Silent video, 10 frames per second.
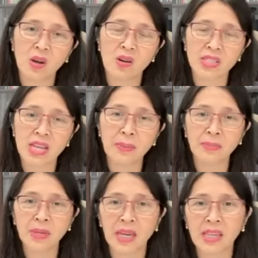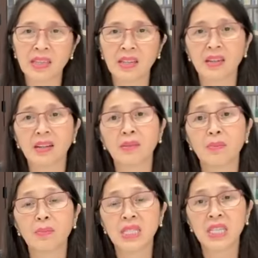talked some, and
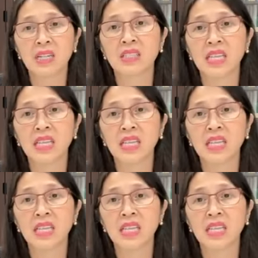Mr.